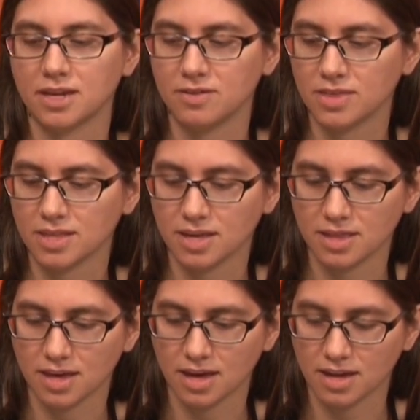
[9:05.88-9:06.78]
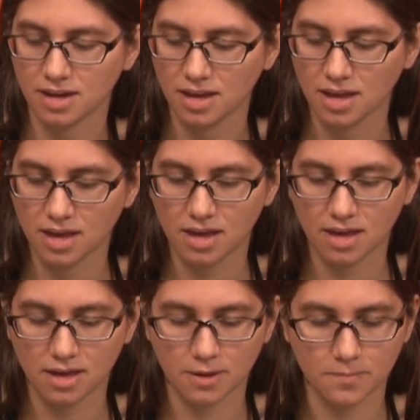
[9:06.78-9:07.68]
anything like that.
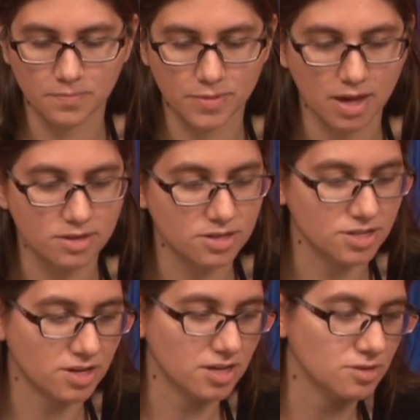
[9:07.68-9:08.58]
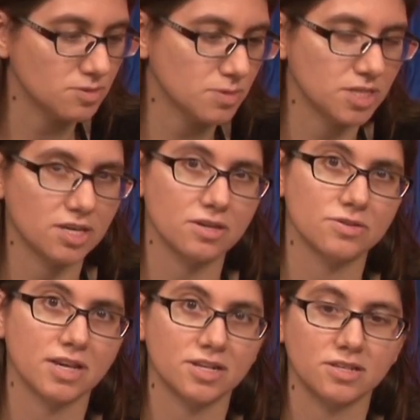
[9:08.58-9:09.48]
And I try to use
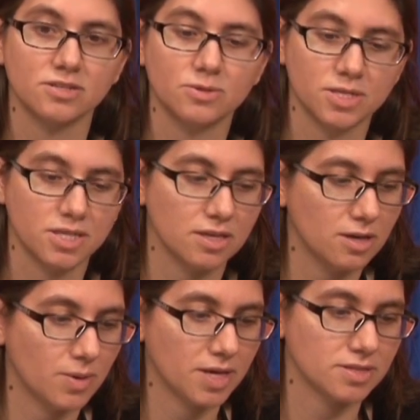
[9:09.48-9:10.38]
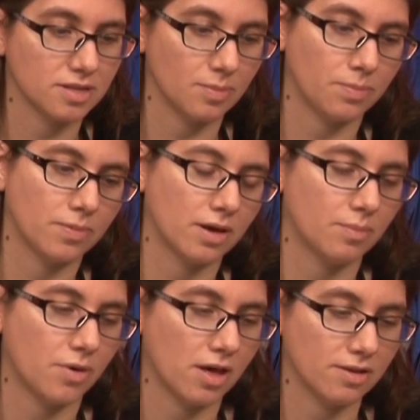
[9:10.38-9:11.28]
materials actually sourced in the US, like
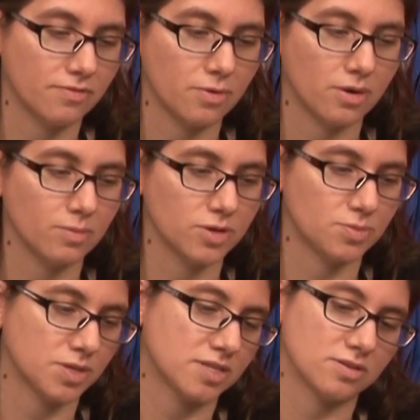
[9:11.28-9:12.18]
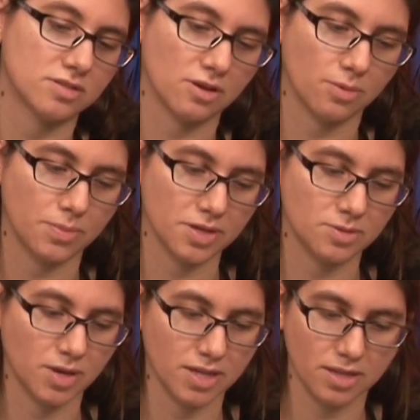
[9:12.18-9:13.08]
Polyform, which puts out Sculpey, is
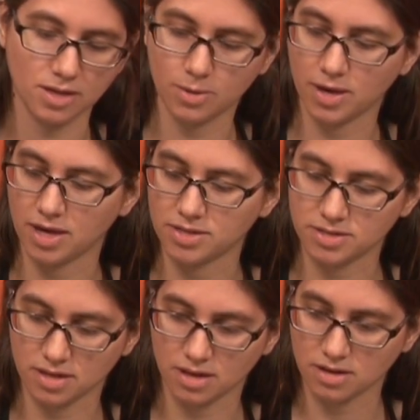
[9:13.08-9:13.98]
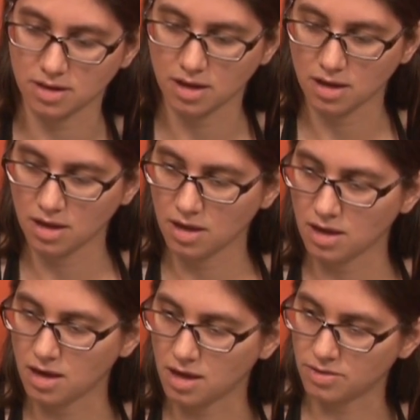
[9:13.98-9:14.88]
made in the US, and
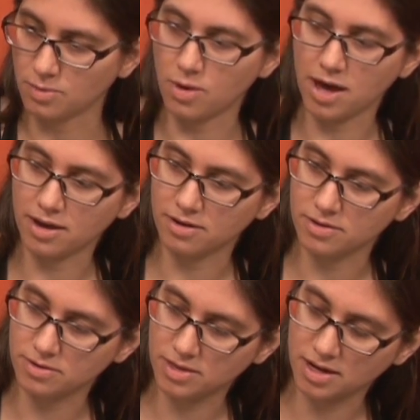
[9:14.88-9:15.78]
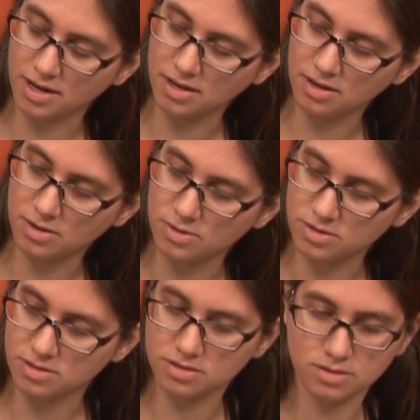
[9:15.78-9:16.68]
the wire that I use,
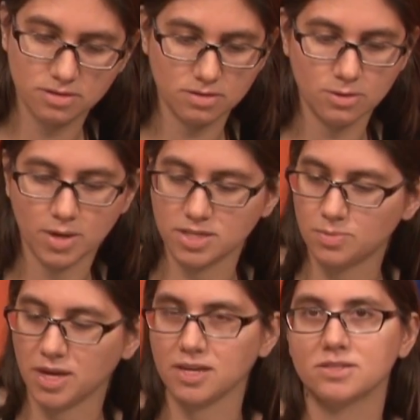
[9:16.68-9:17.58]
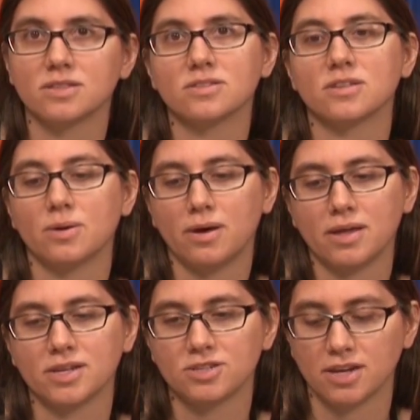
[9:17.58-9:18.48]
US-based, and so
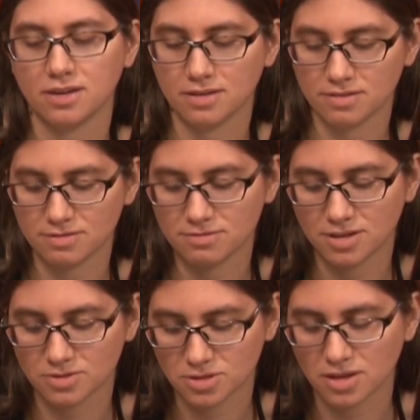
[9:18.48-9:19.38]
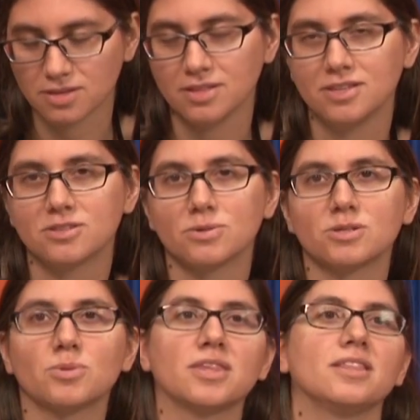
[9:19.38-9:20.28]
on. I try to at least
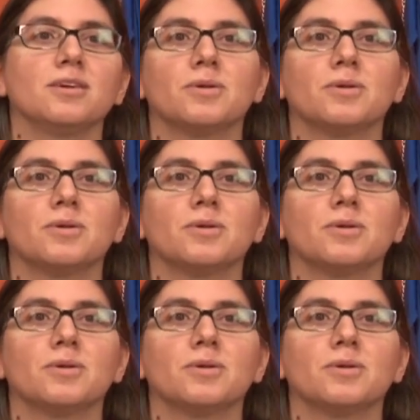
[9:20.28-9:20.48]
source within the